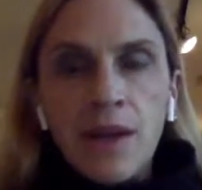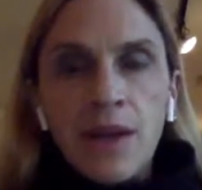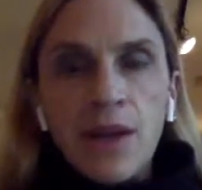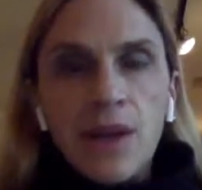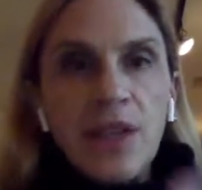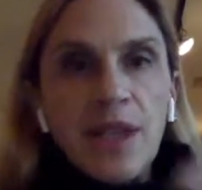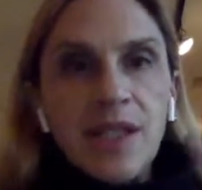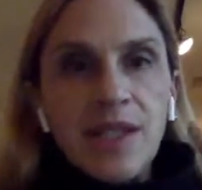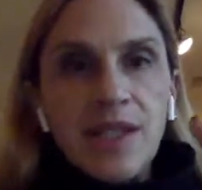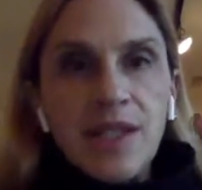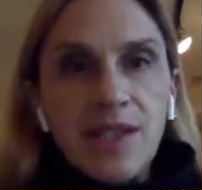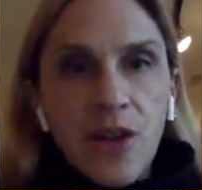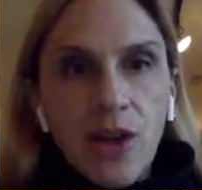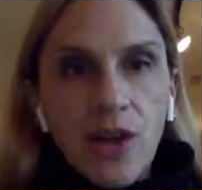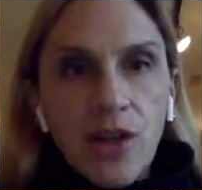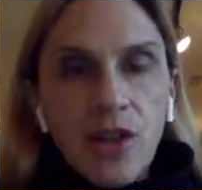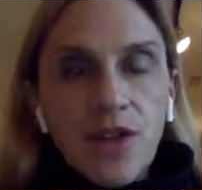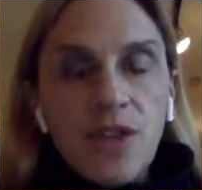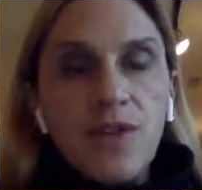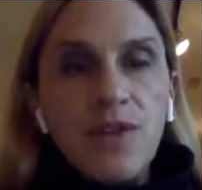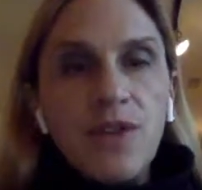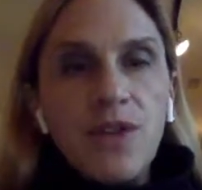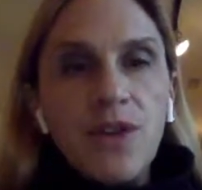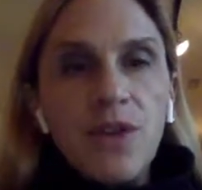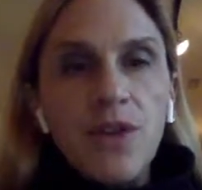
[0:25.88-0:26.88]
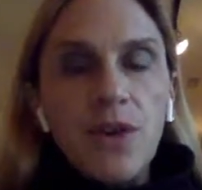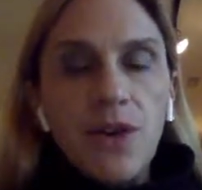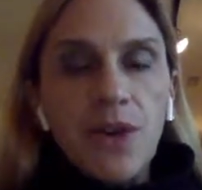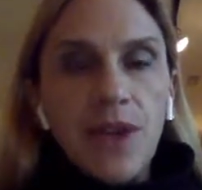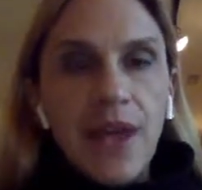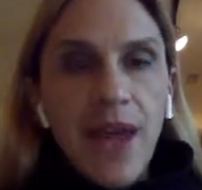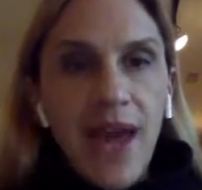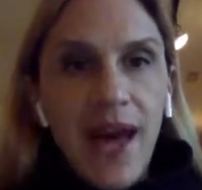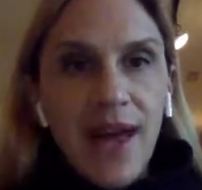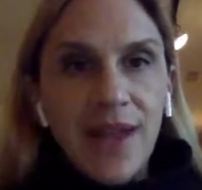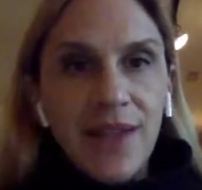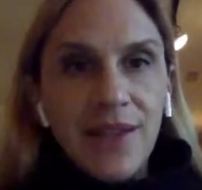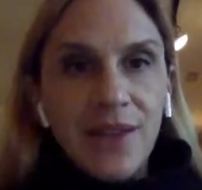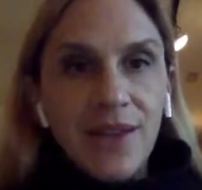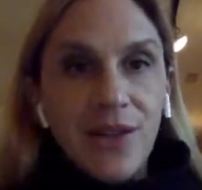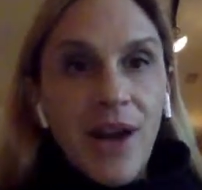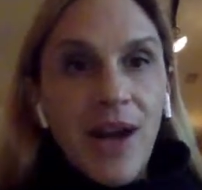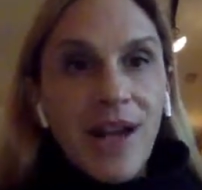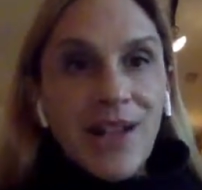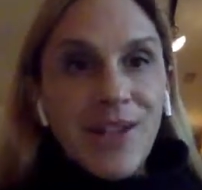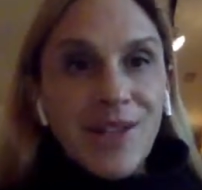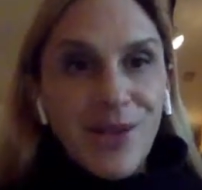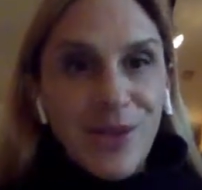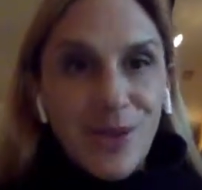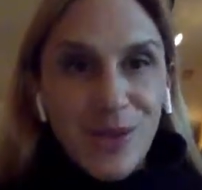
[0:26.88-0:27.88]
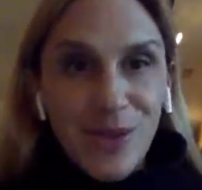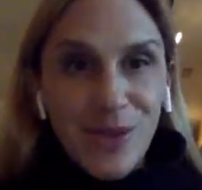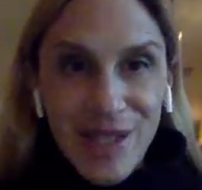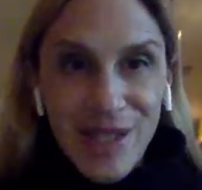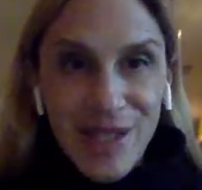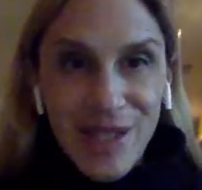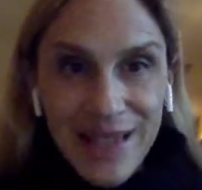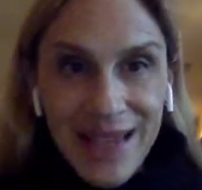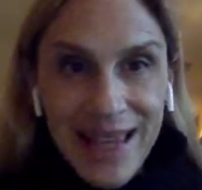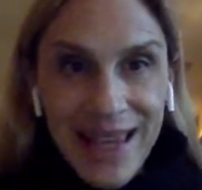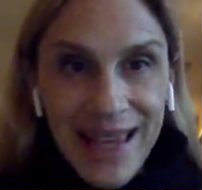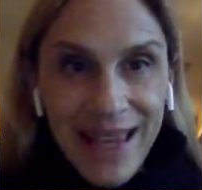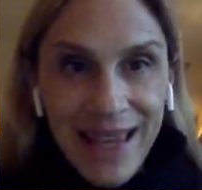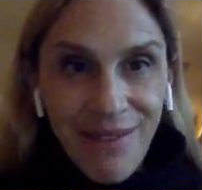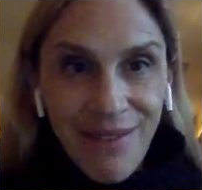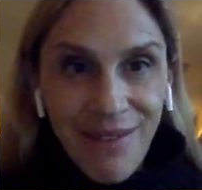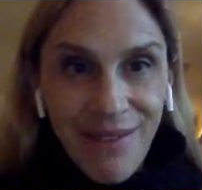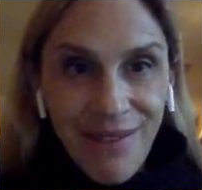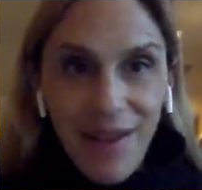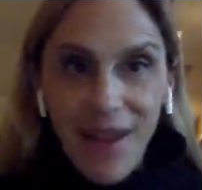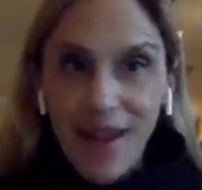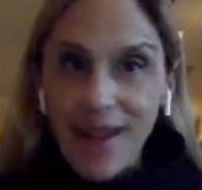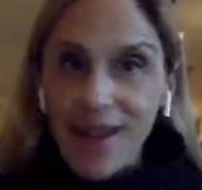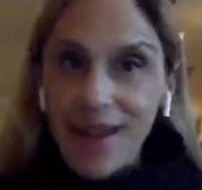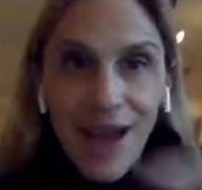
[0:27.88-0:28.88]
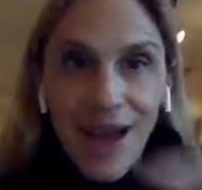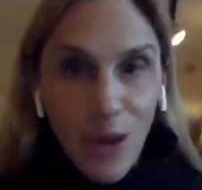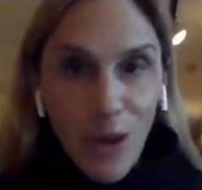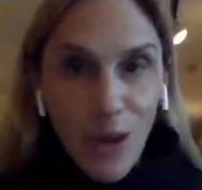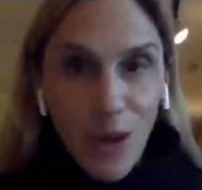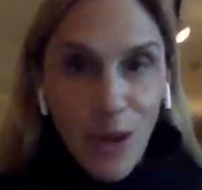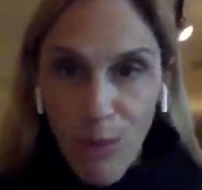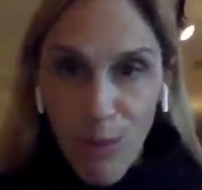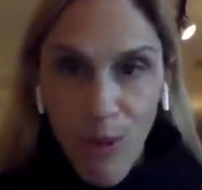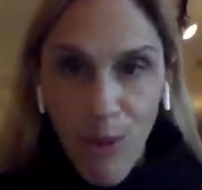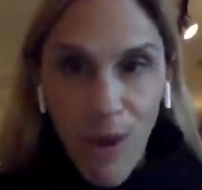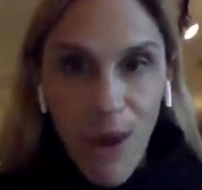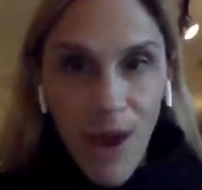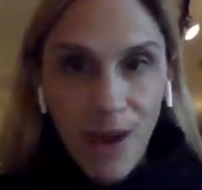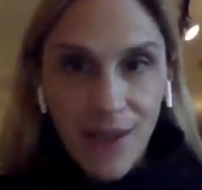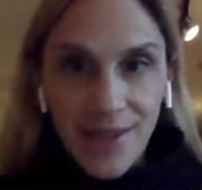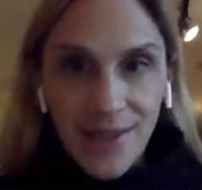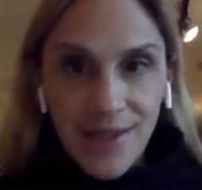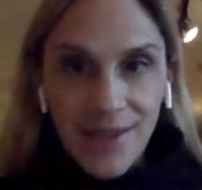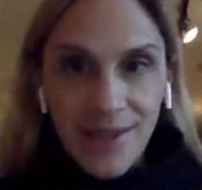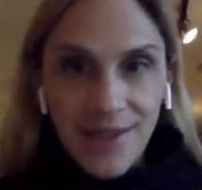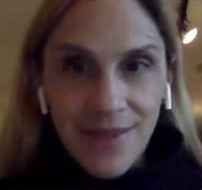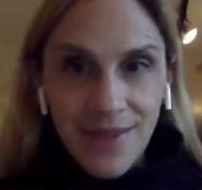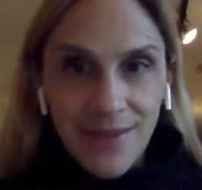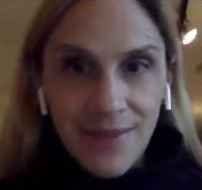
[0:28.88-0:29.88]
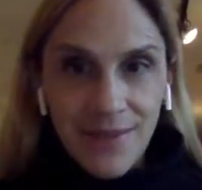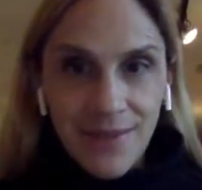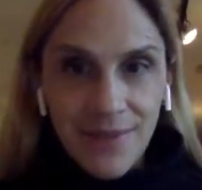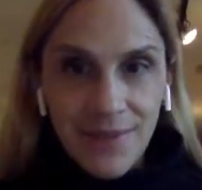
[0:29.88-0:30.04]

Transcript: You're going to start to view your calendar as your slave and not your boss.